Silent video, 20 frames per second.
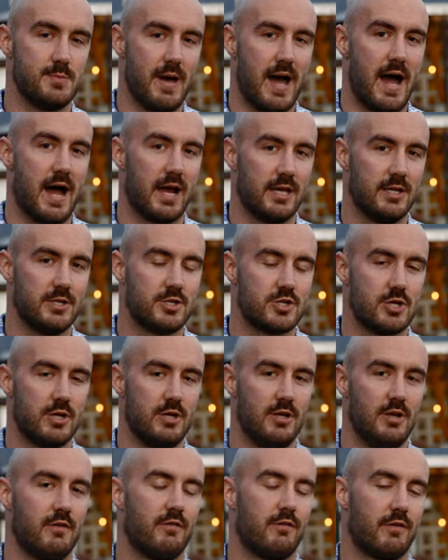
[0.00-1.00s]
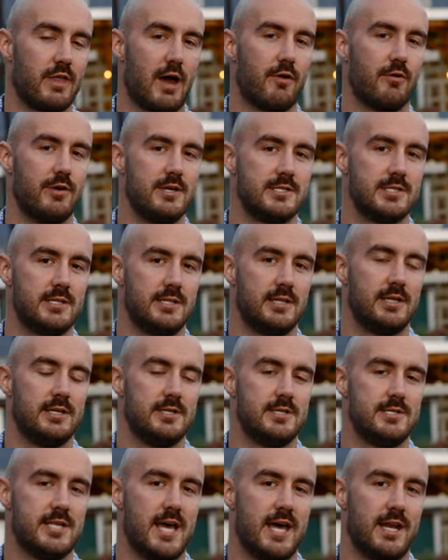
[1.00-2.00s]
package. For that reason,
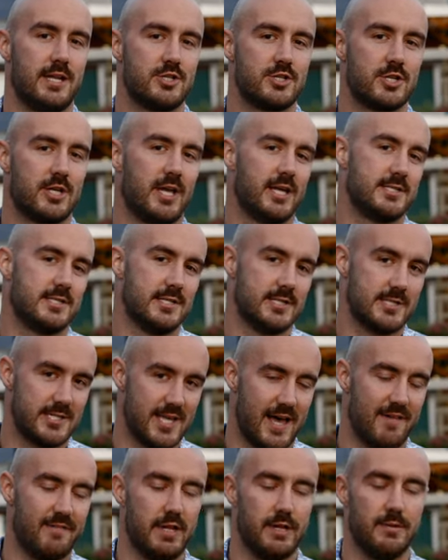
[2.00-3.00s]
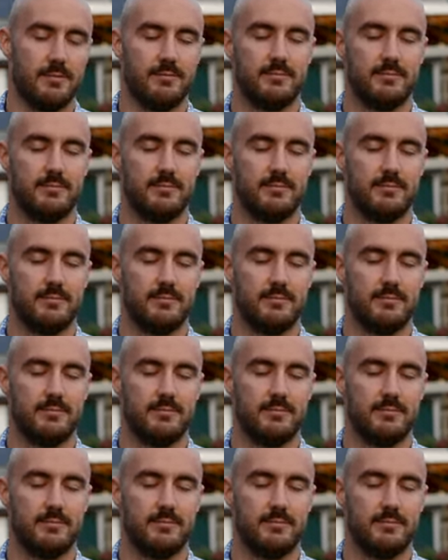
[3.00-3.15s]
Saanich gets a seven.